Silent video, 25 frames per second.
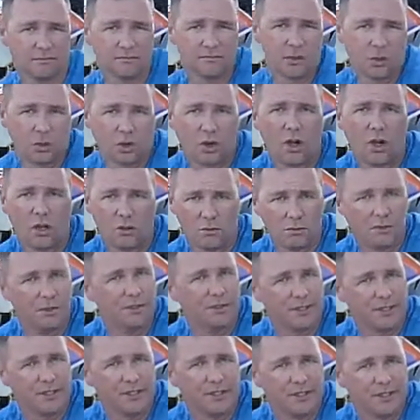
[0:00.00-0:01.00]
they're all
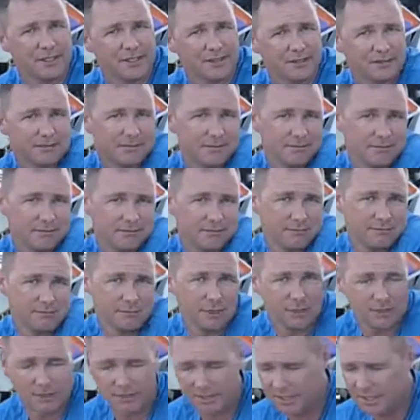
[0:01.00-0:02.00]
really
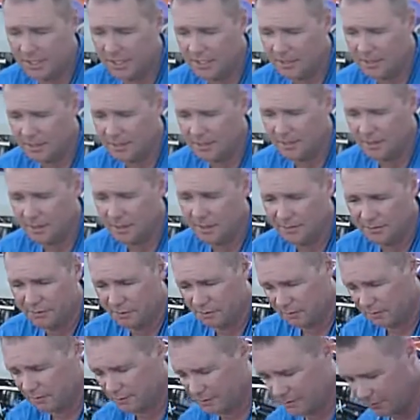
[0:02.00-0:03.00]
good seats. I mean,
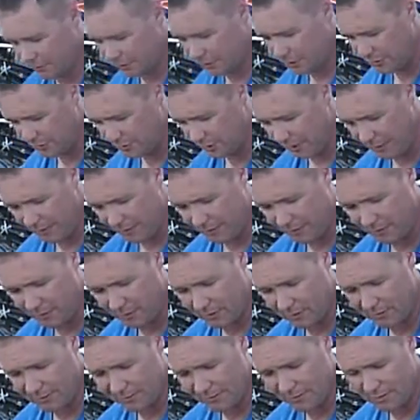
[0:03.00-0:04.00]
for what you pay
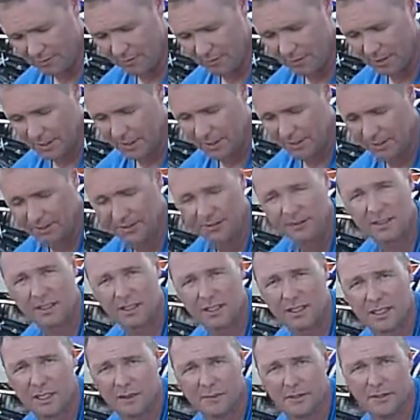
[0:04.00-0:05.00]
for the money.
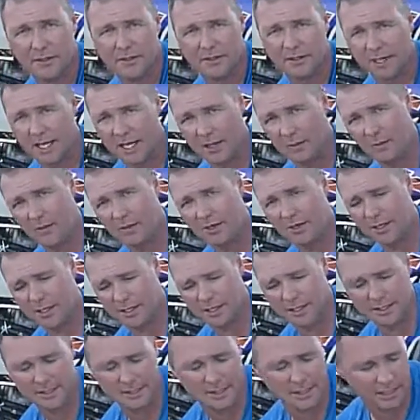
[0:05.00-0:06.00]
Again, one of
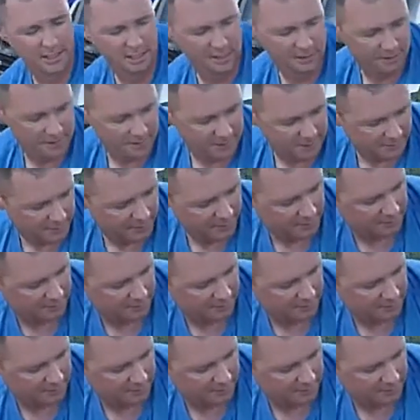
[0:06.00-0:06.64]
these seats,